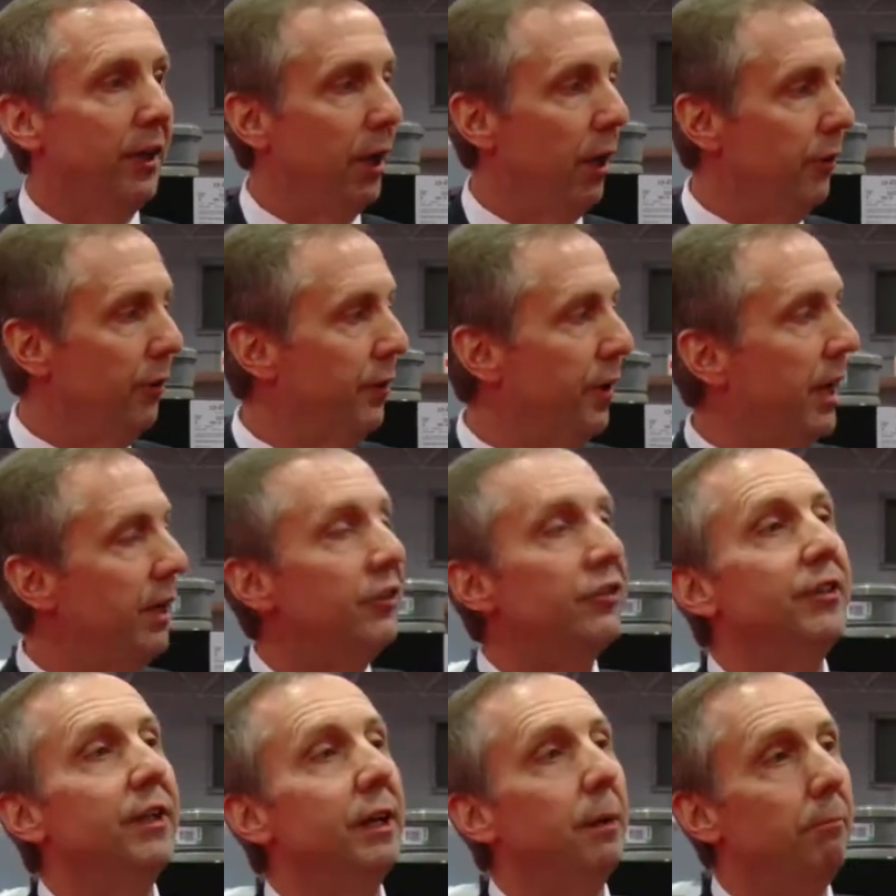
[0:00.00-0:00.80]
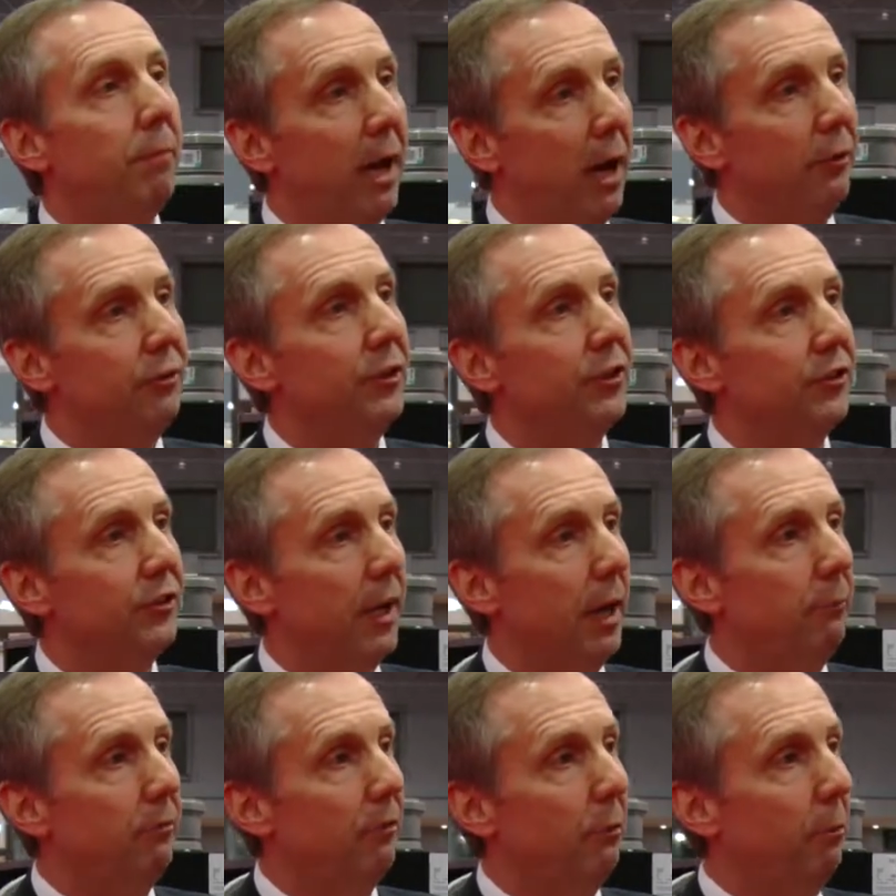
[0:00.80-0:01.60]
The other nice thing about this
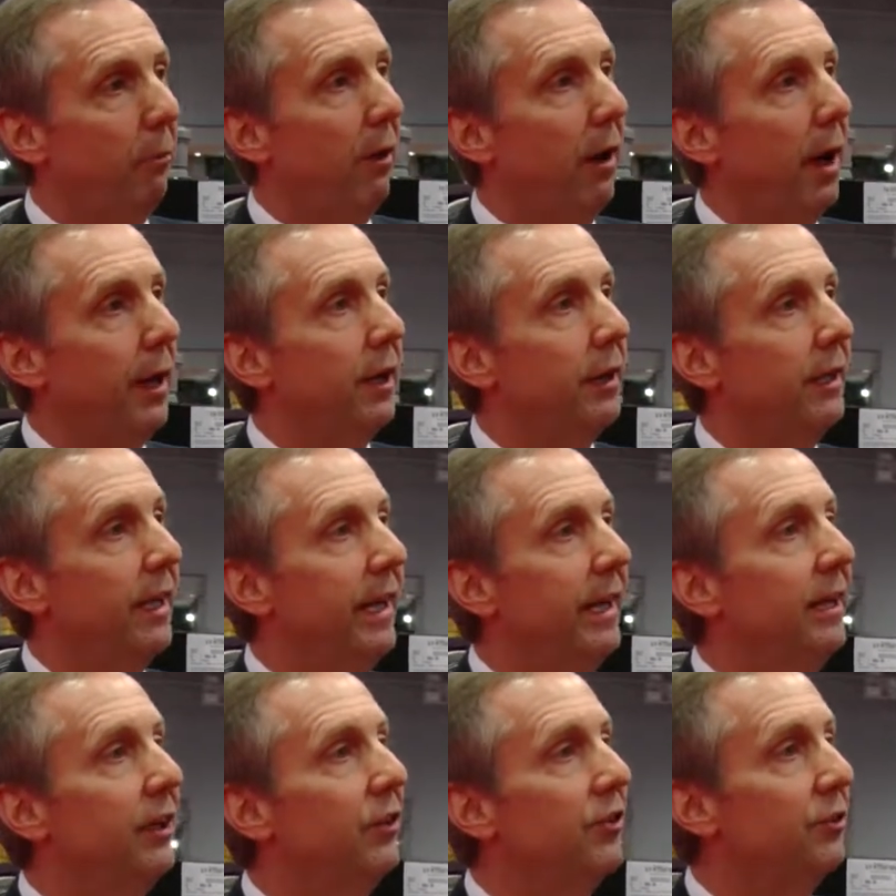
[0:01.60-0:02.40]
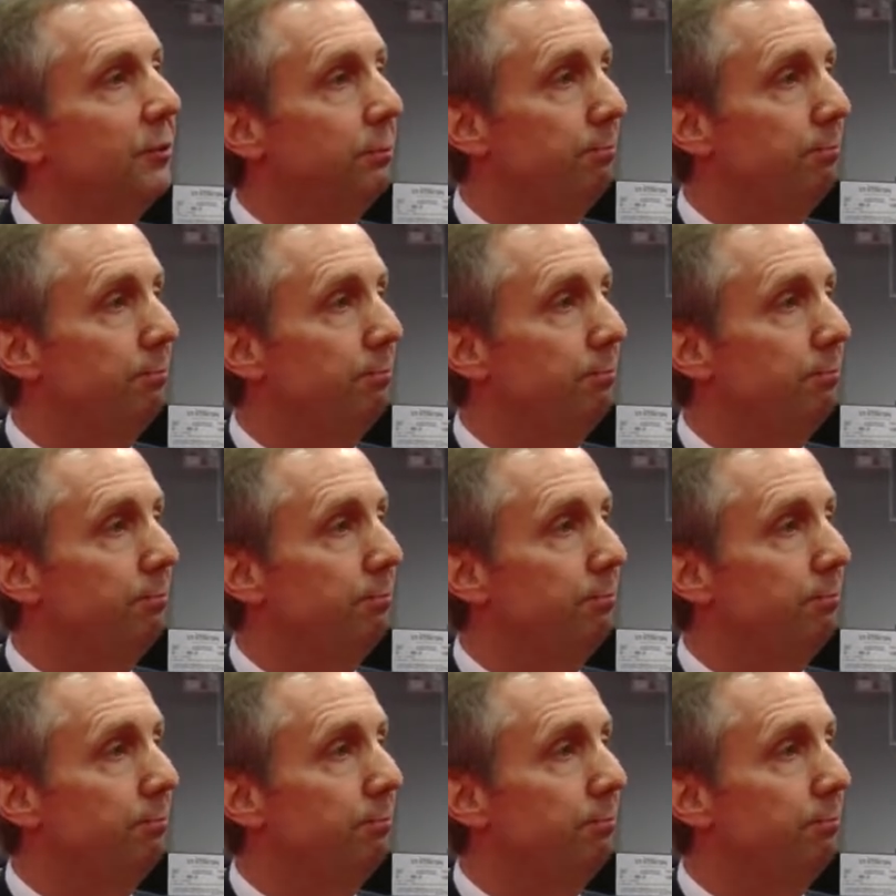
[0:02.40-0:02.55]
type of a product is